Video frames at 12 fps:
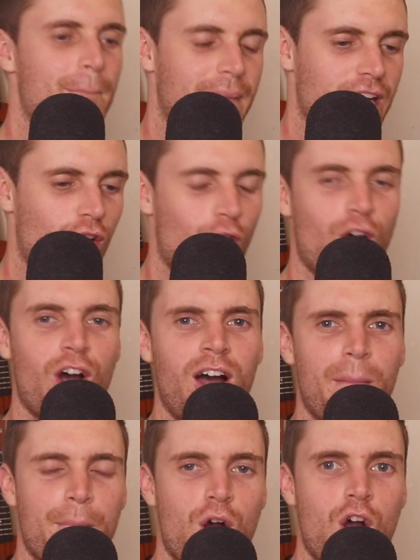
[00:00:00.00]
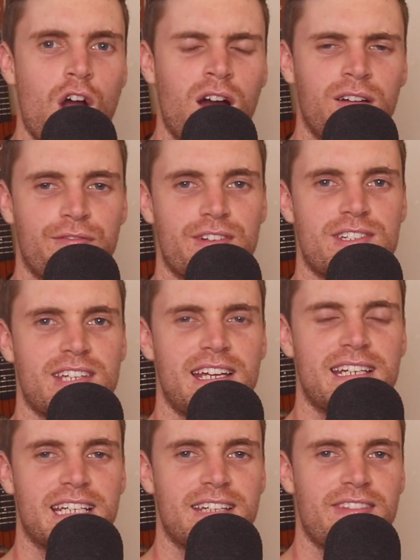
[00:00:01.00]
Mir for
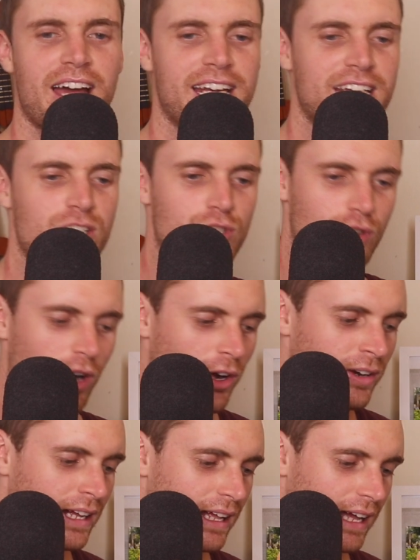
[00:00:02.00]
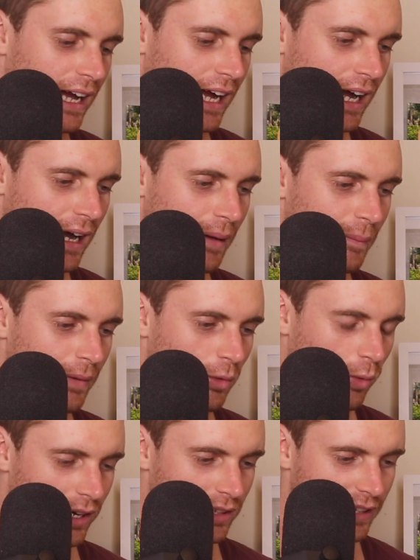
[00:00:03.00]
sending in that intro.
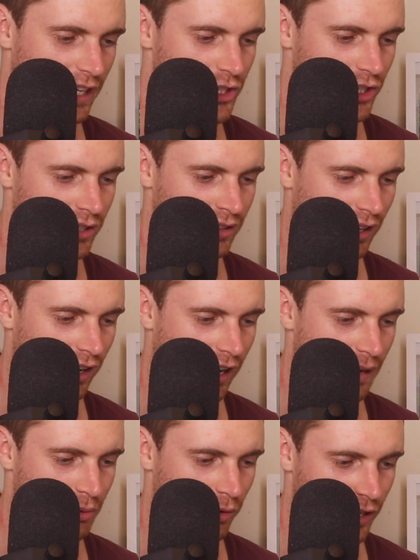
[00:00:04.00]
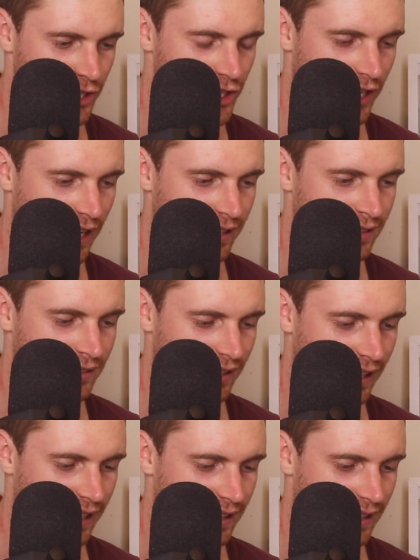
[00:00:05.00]
What a legend. I appreciate it.
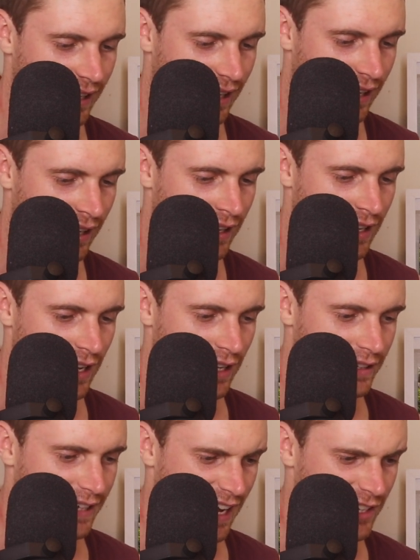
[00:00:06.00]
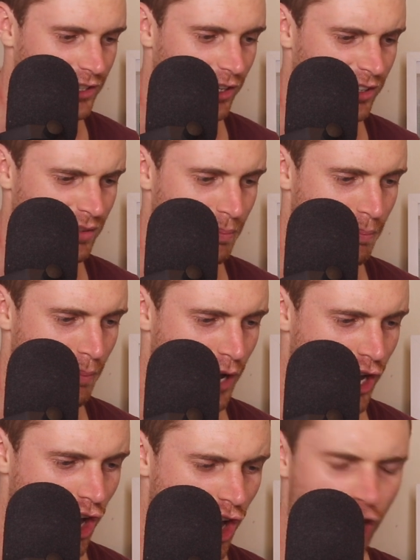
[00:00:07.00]
And yeah, dude,
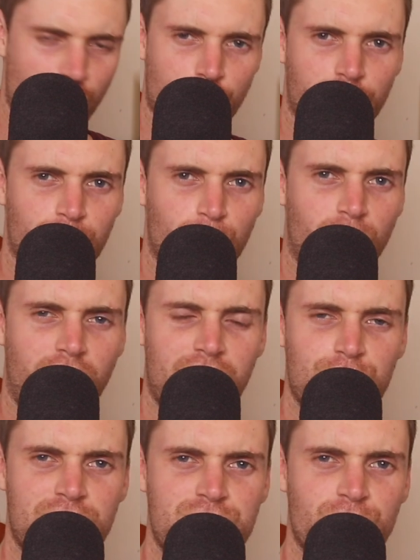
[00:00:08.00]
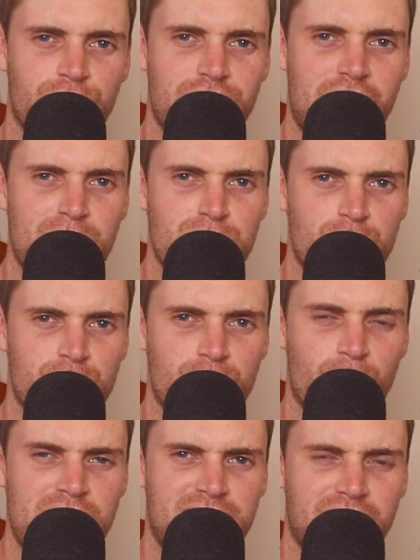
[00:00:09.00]
Mir. Well, I read your name during the
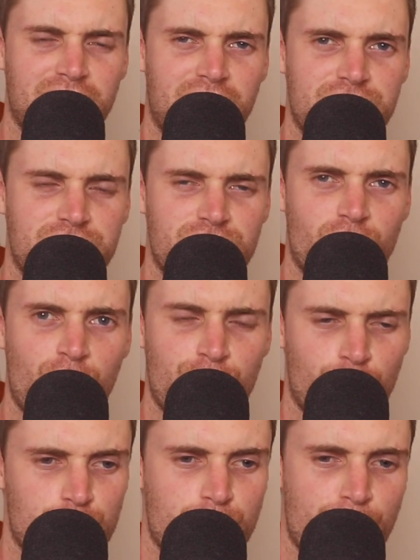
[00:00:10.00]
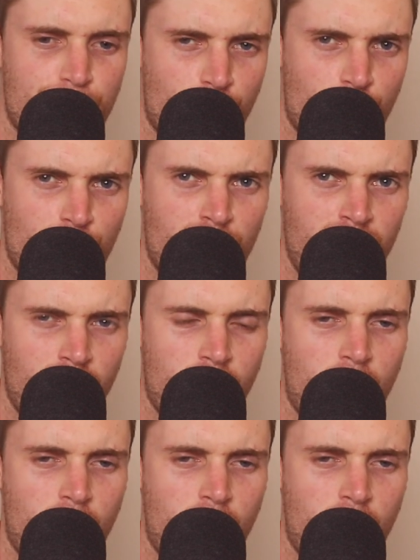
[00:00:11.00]
week, and I didn't know if it was Mir